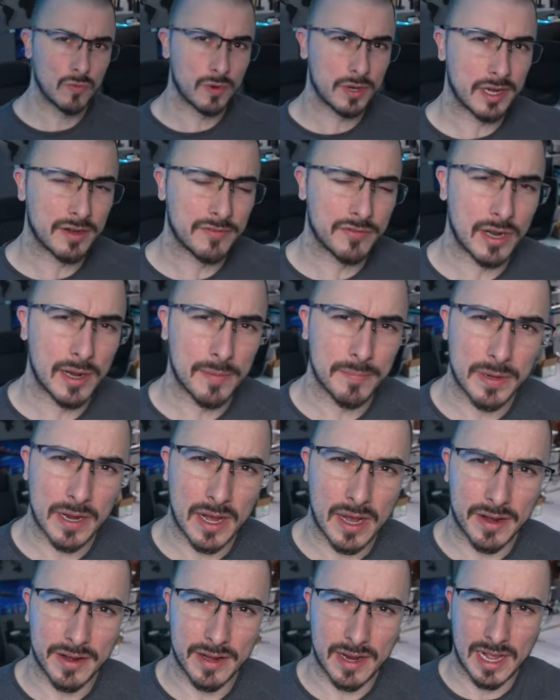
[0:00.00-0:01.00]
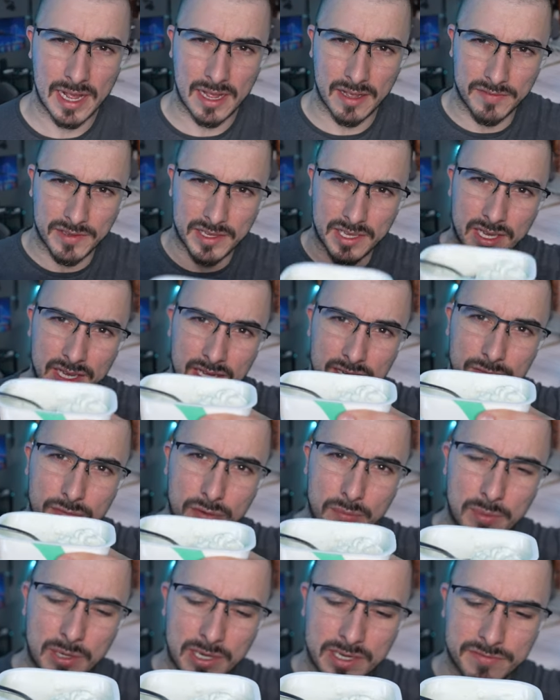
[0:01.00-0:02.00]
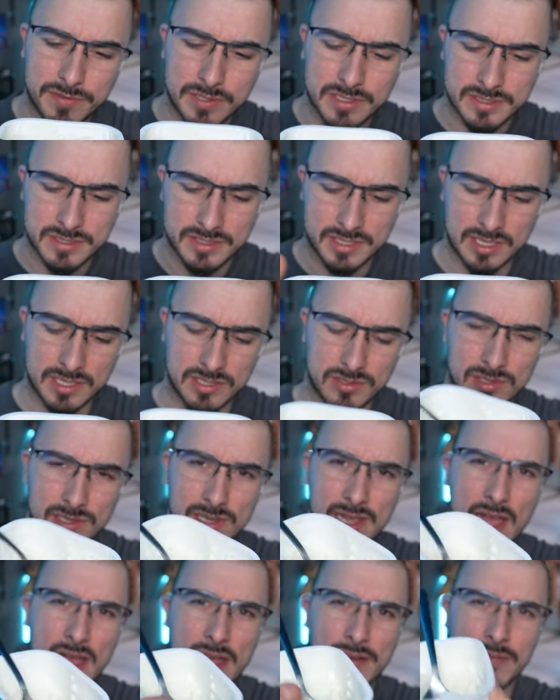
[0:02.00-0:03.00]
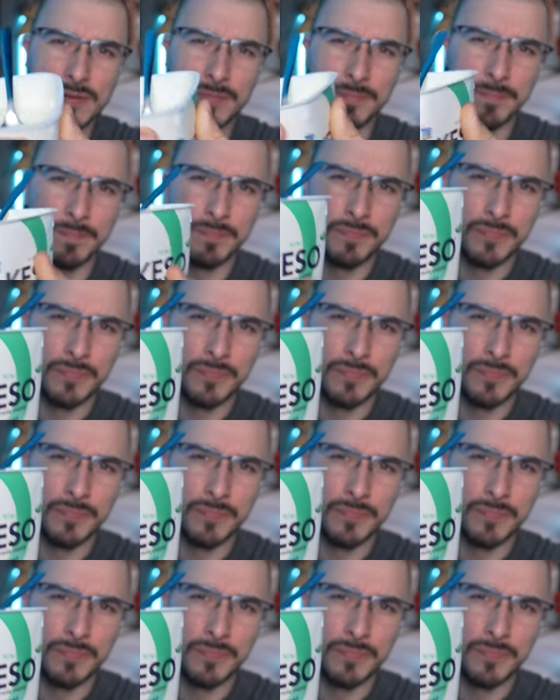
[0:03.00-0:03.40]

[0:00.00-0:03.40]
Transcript: whenever I'm not having egg for breakfast, I usually have